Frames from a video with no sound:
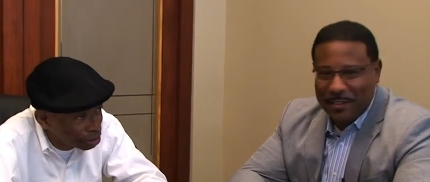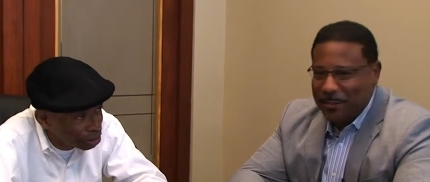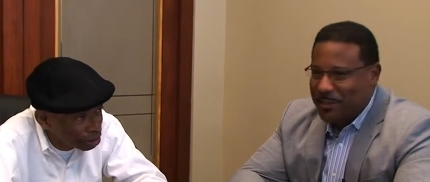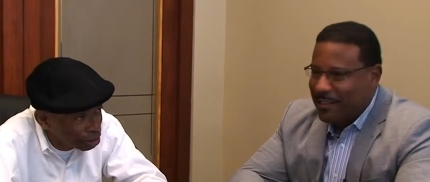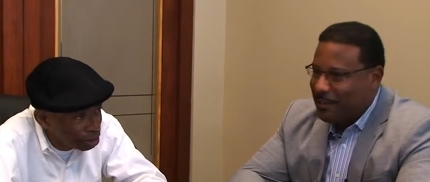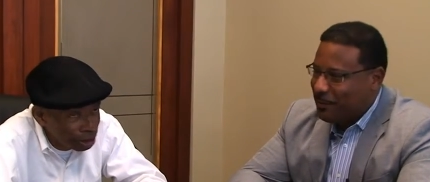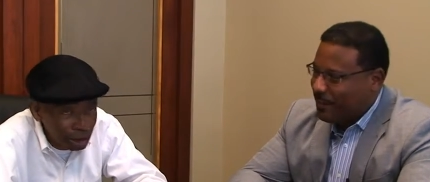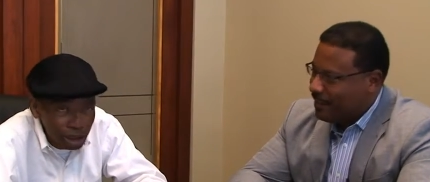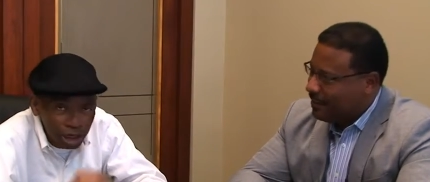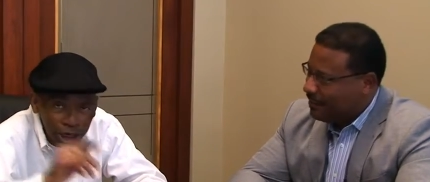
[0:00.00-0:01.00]
Speaker 1: so we'll see what we
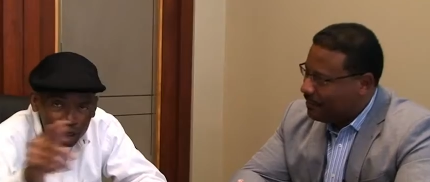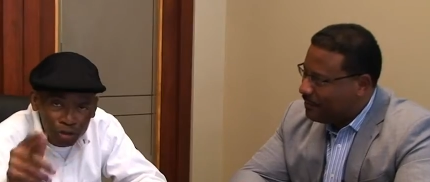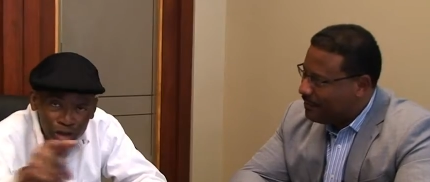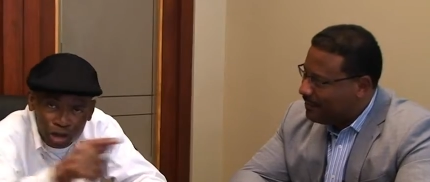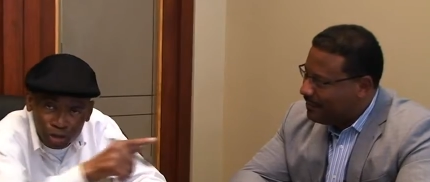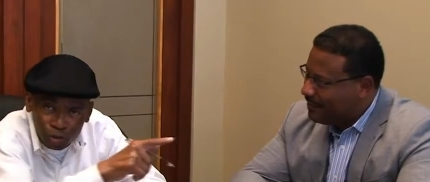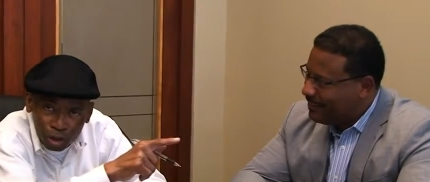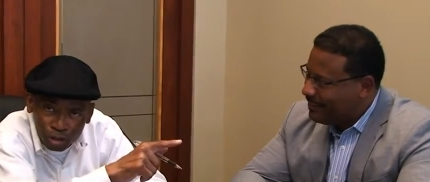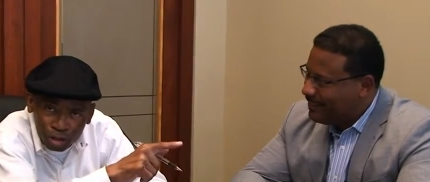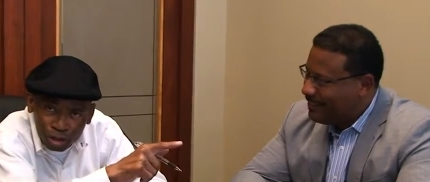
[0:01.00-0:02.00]
can do. You, you
Speaker 2: to swing on
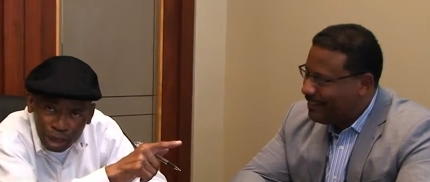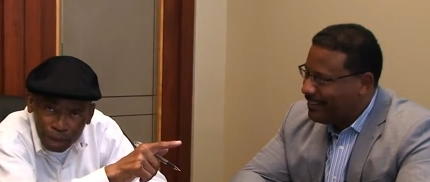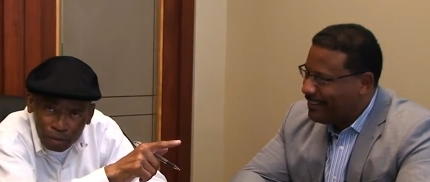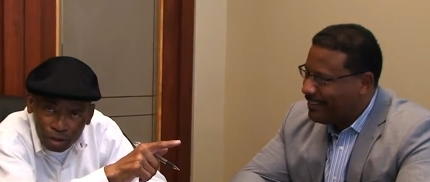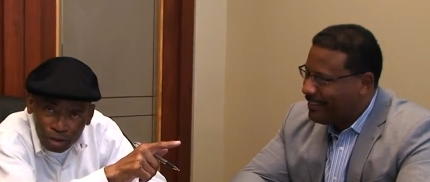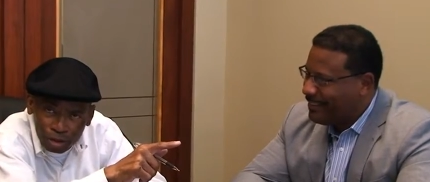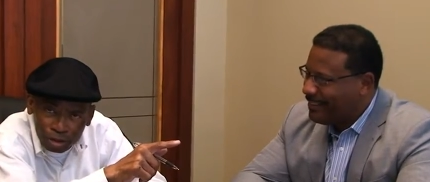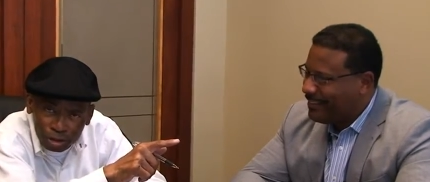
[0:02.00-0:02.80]
her to camera her.